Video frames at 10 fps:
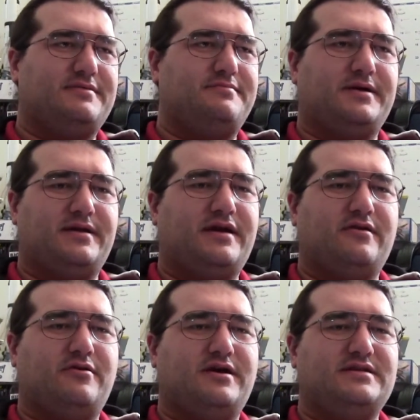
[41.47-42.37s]
but
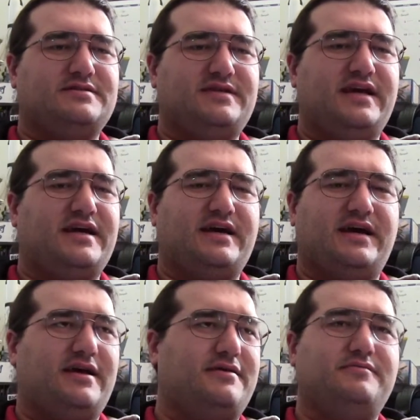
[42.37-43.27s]
otherwise,
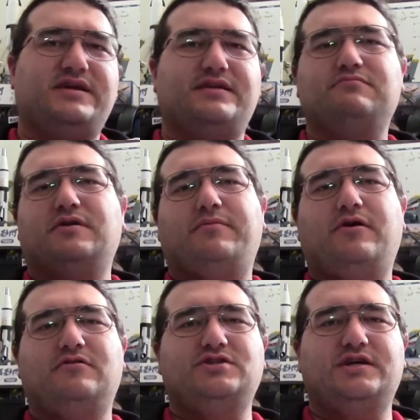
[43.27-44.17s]
yeah. Again,
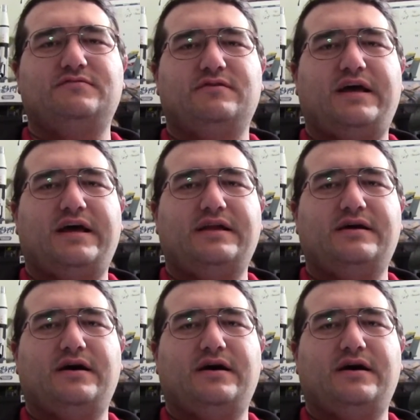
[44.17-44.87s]
apologize for that.